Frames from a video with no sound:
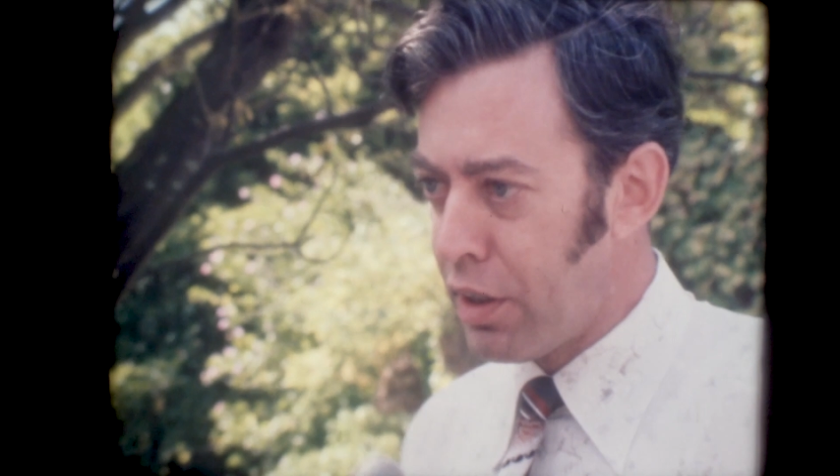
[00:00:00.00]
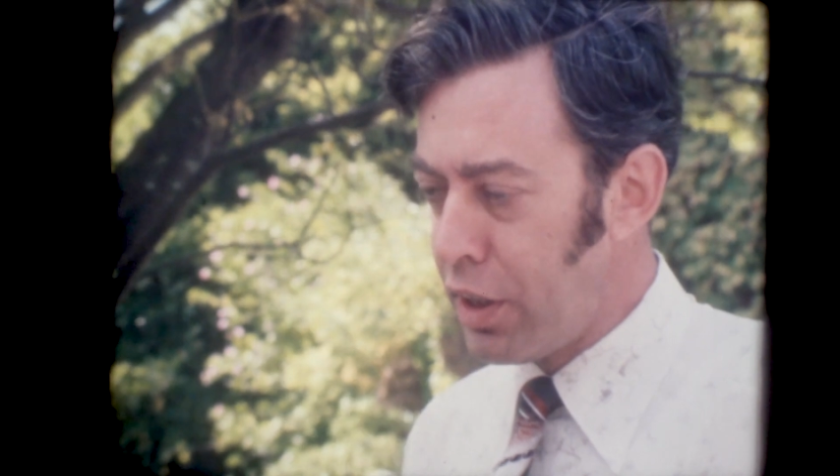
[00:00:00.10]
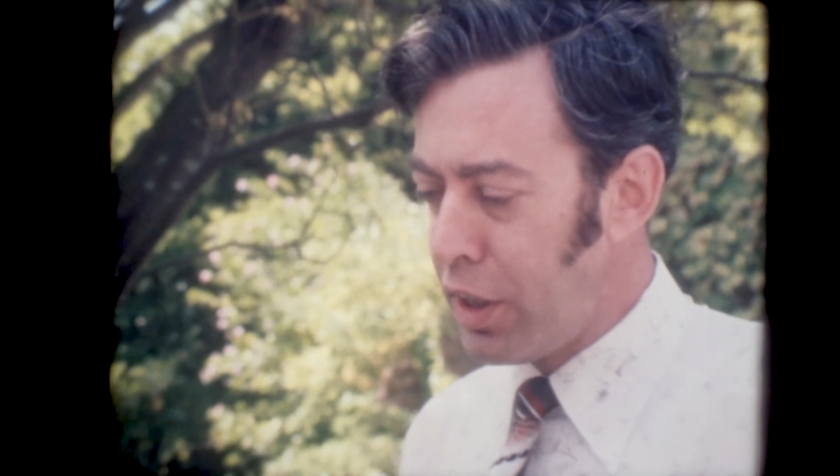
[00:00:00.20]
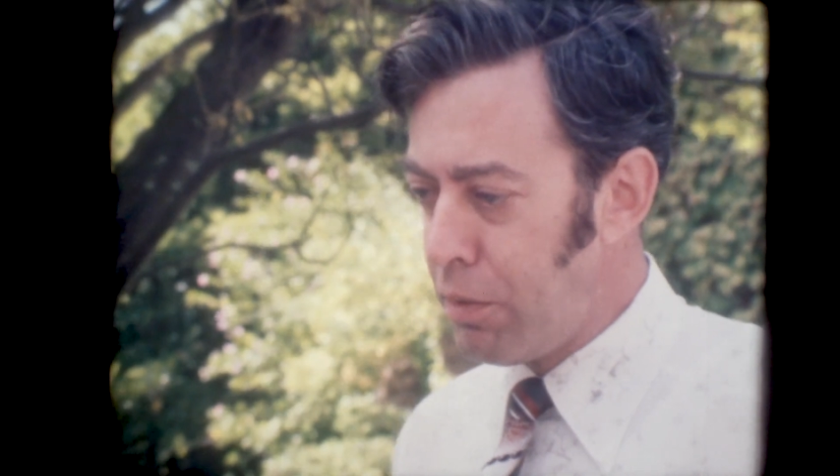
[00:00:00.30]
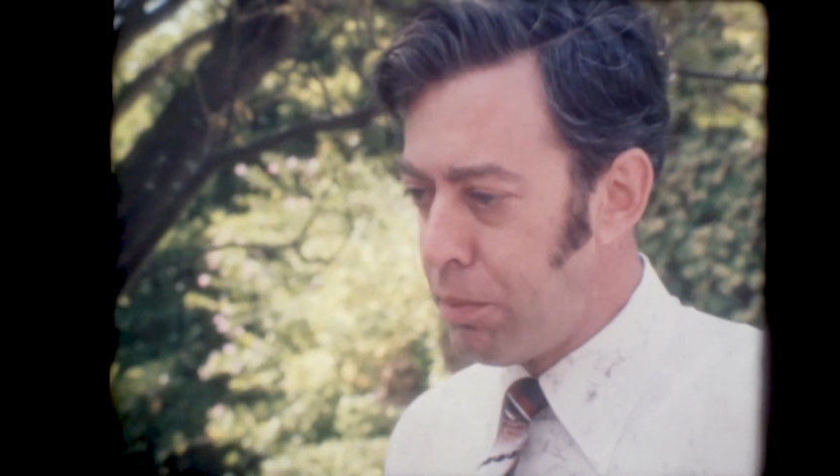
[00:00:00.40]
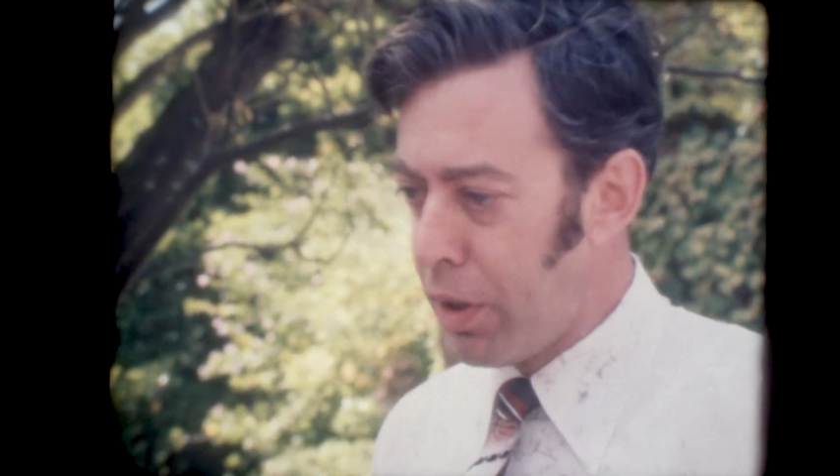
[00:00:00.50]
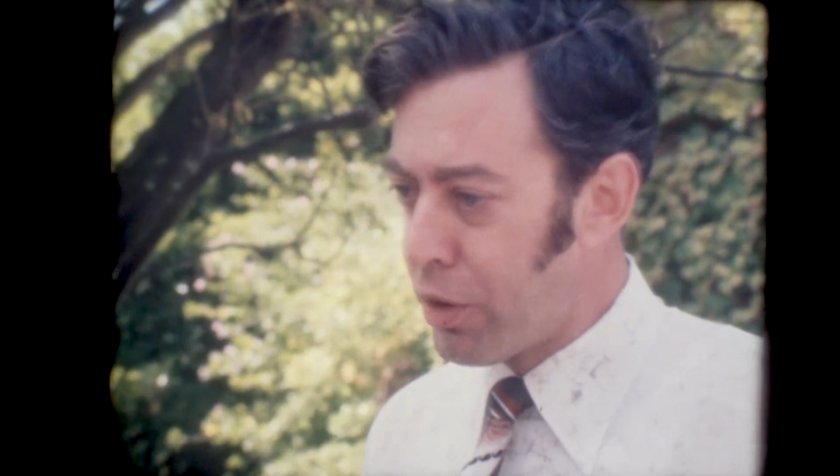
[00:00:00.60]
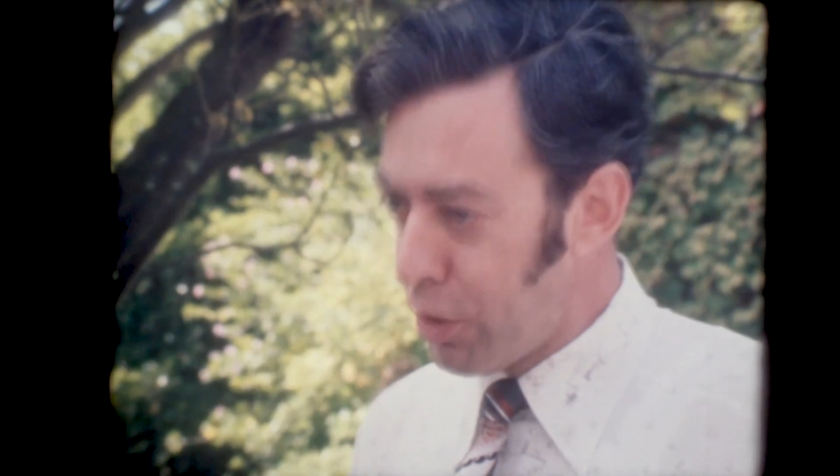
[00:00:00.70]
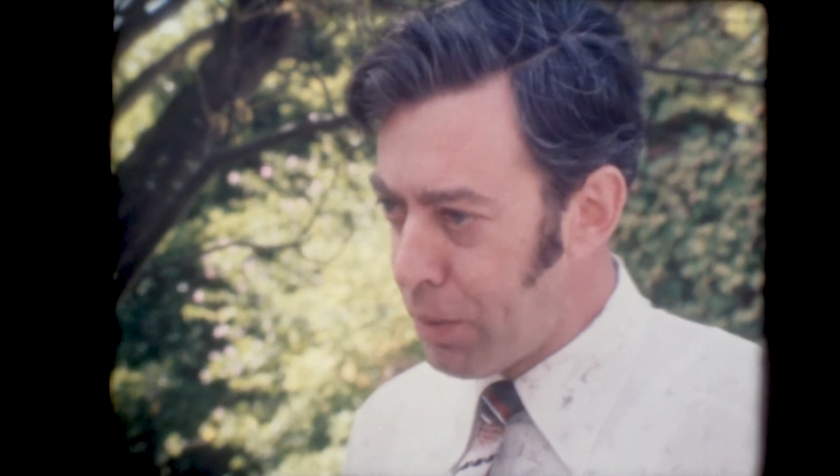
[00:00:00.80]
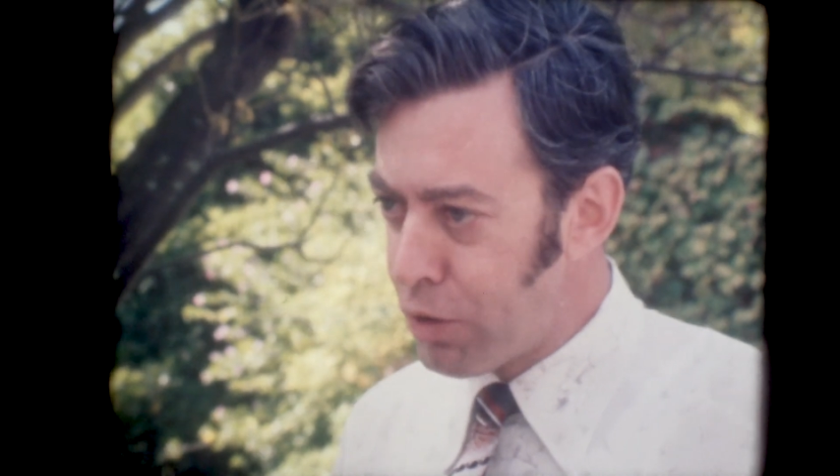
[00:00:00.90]
The
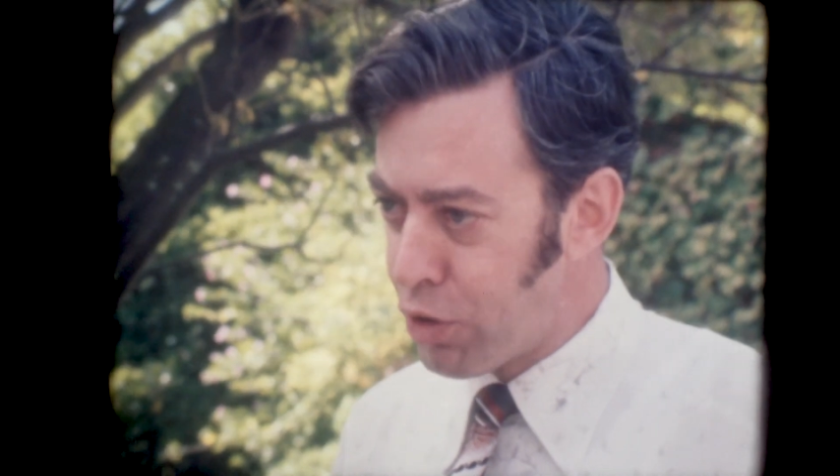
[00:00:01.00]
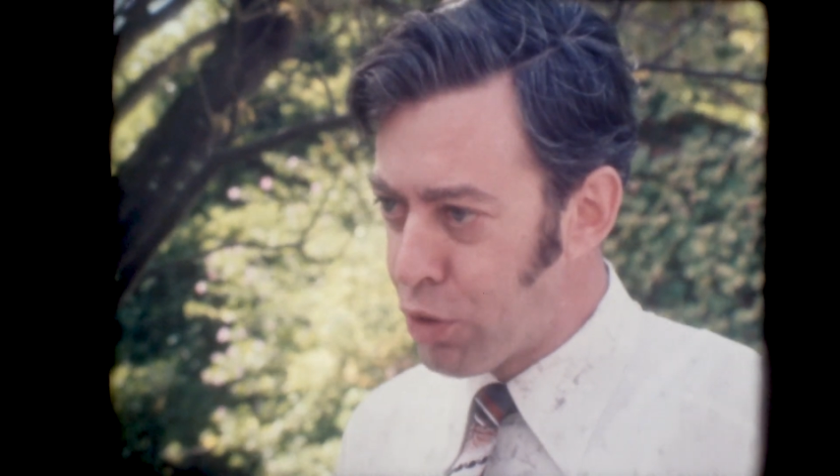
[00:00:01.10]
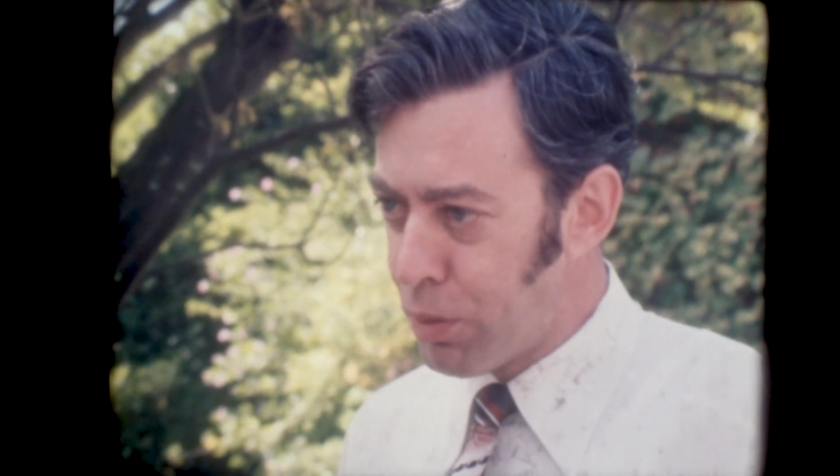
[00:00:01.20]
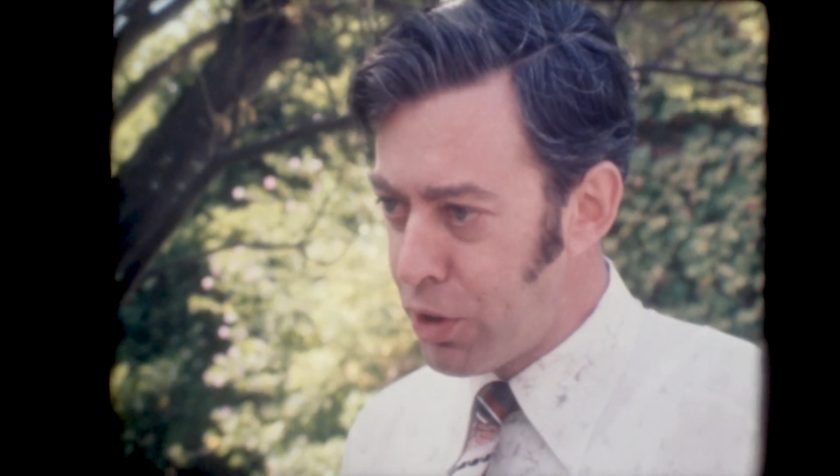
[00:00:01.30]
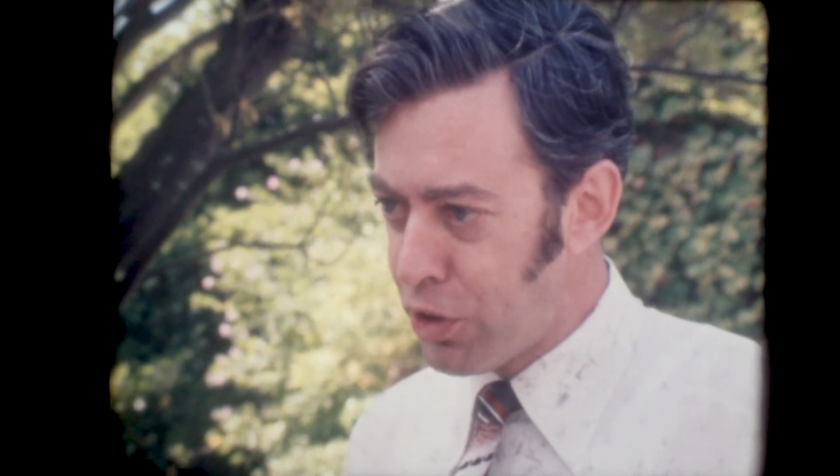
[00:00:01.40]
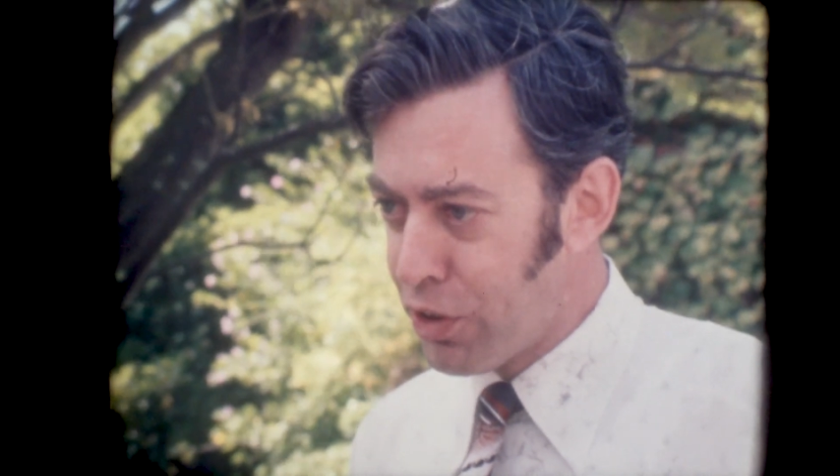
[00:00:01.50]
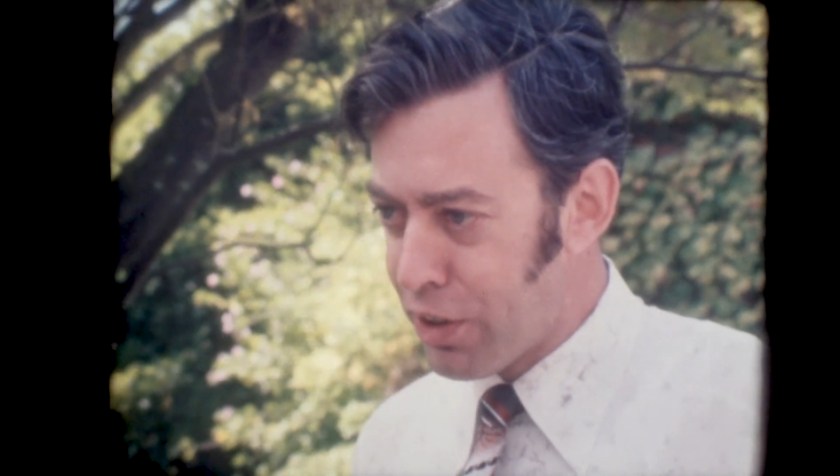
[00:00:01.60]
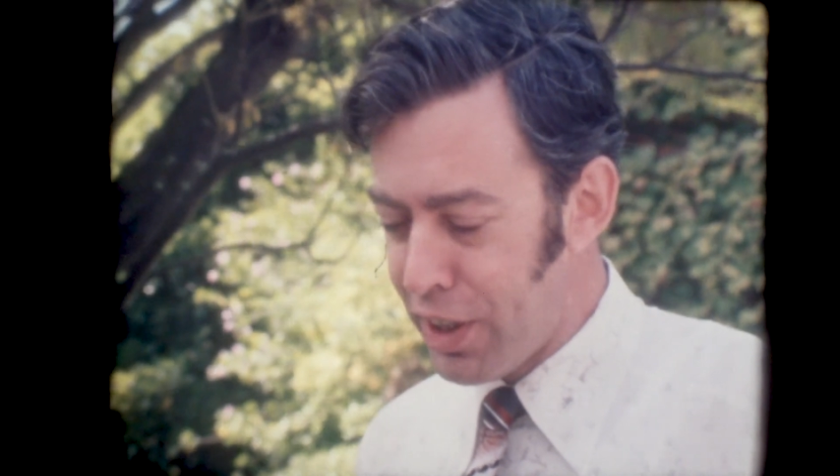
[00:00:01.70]
aerial matrix switch,